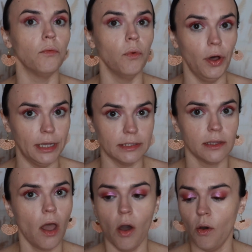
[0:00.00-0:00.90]
was
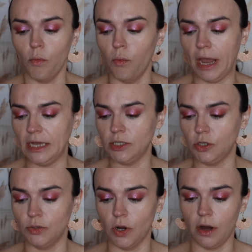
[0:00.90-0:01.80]
way
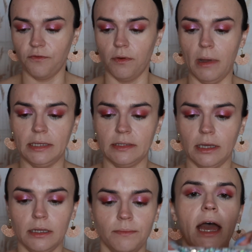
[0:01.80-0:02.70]
too dark for my
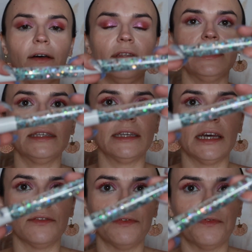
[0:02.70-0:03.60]
skin. Now, this is
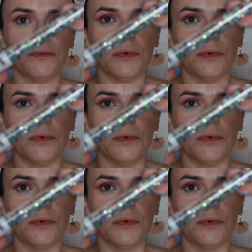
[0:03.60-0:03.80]
another one from